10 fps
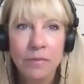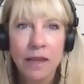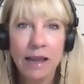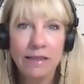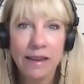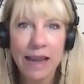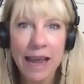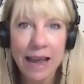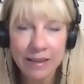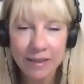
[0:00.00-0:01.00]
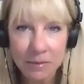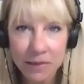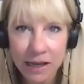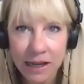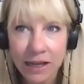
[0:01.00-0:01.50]
had to add
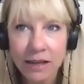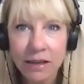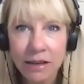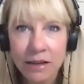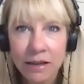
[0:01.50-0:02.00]
something in